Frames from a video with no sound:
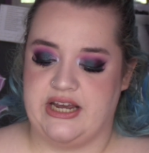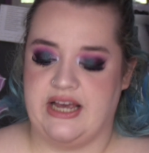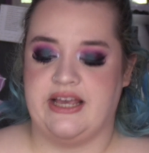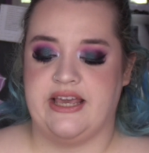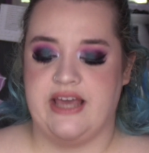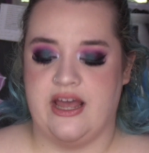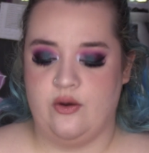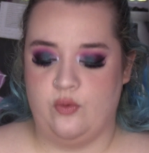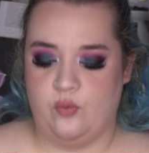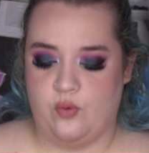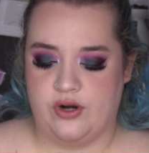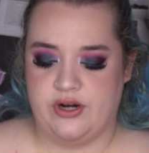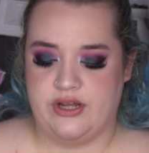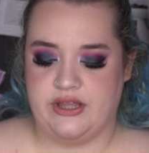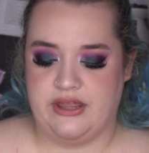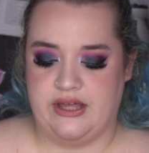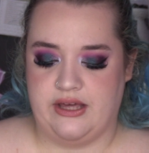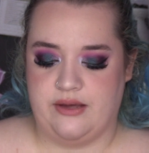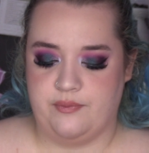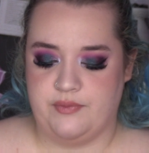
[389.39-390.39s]
Again, one I
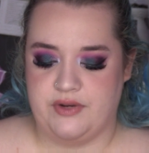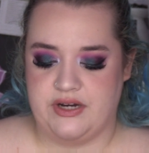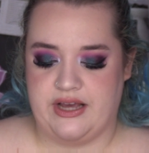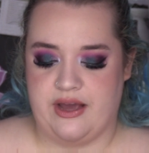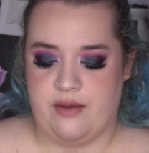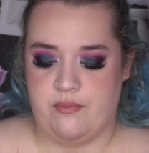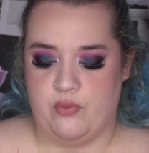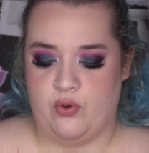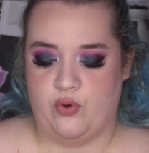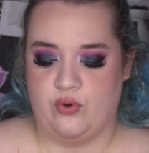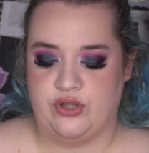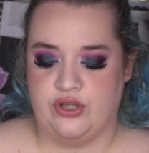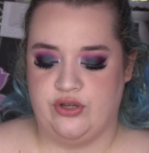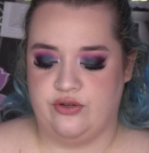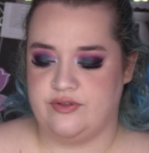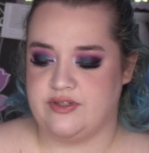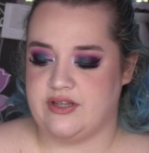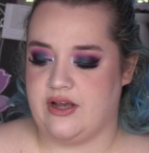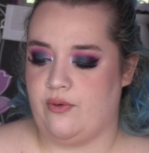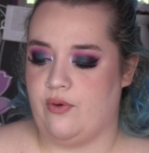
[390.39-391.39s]
think I'm going to get more
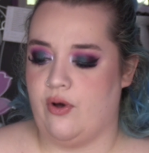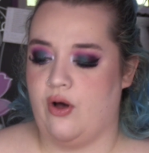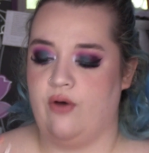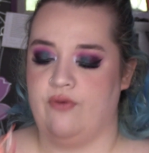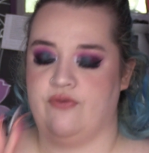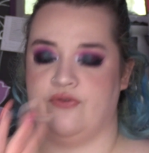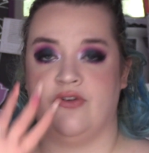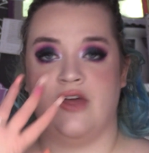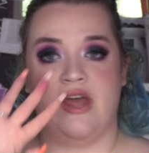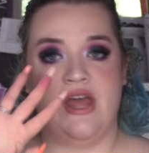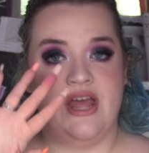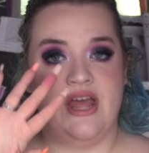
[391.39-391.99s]
use out of